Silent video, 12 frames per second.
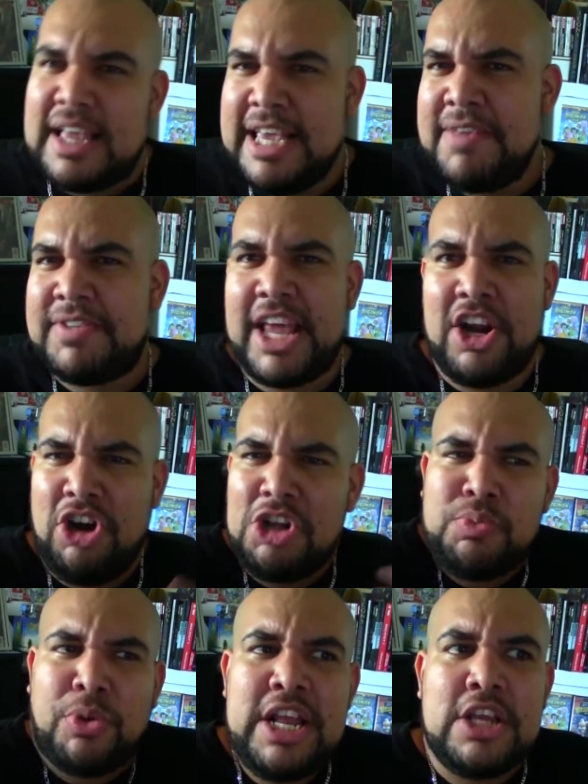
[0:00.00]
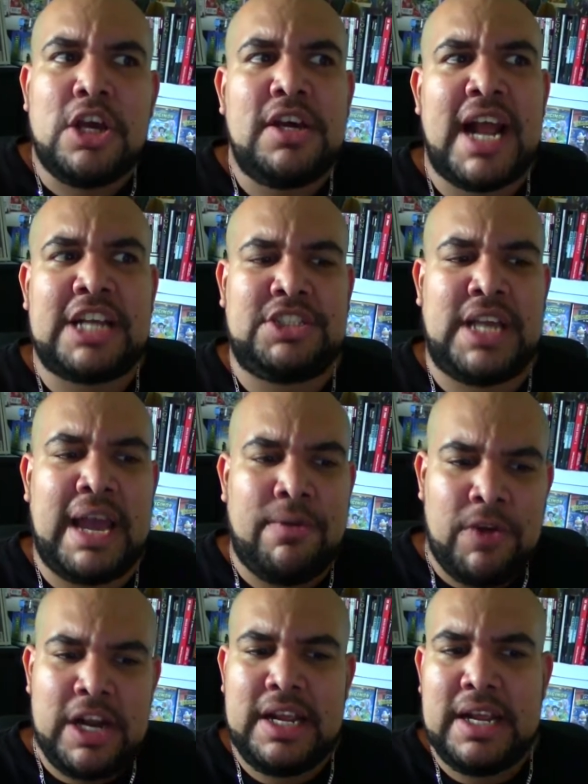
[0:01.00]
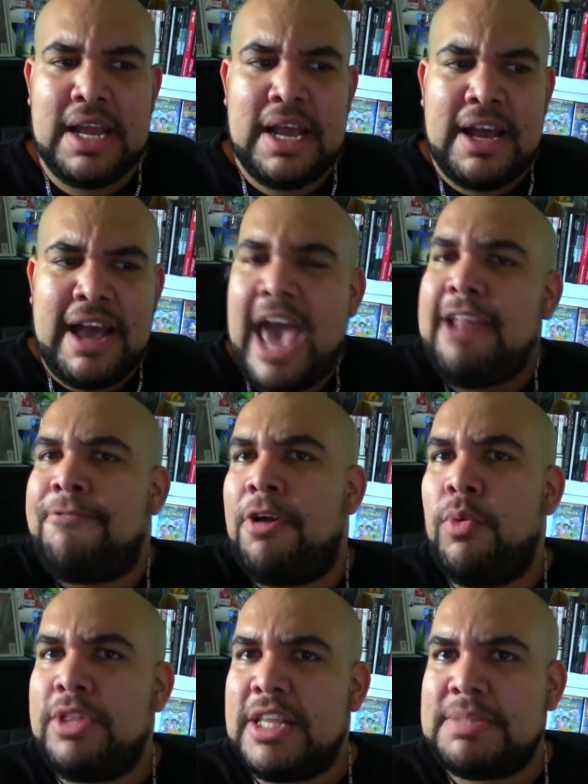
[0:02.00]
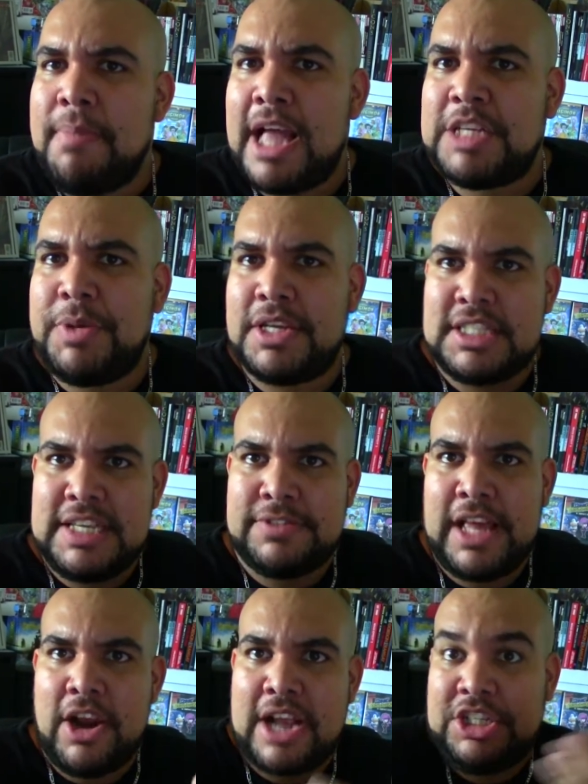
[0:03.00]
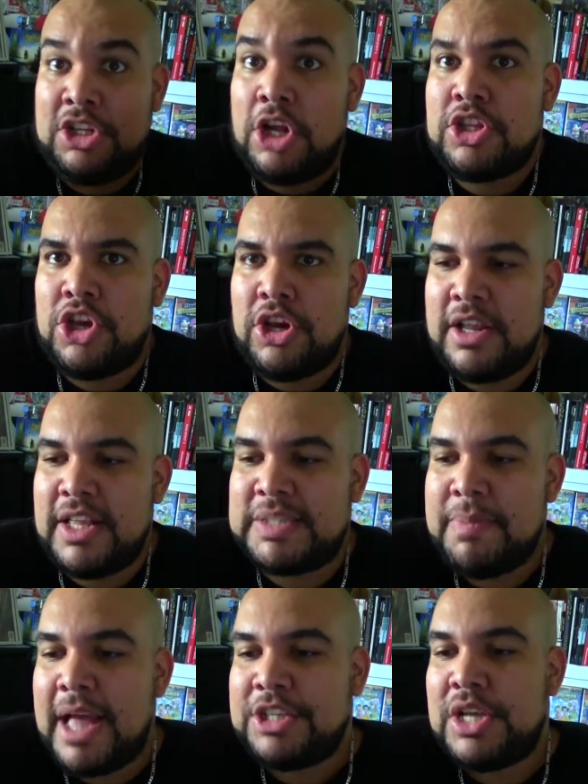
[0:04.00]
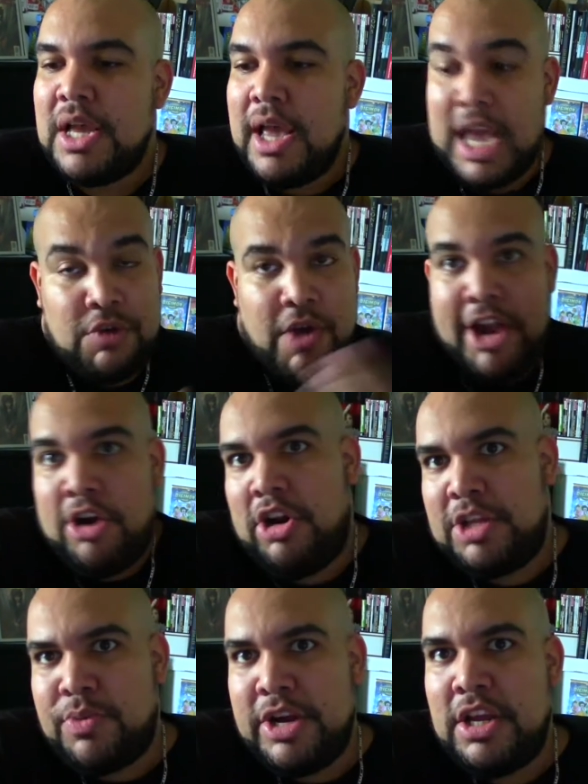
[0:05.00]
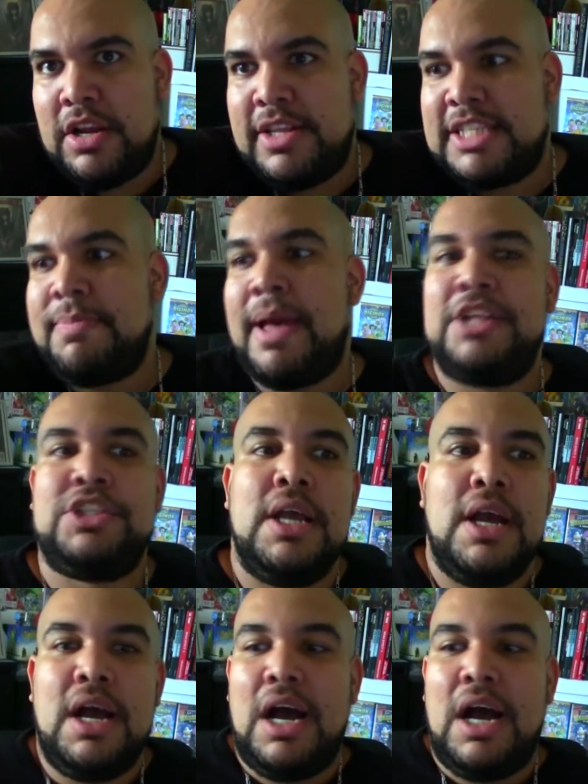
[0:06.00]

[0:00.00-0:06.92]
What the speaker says: Heath Slater looked pretty good, actually. I really had fun with this match, because Heath Slater actually looked good in this match, and Rhino looked pretty good in this match.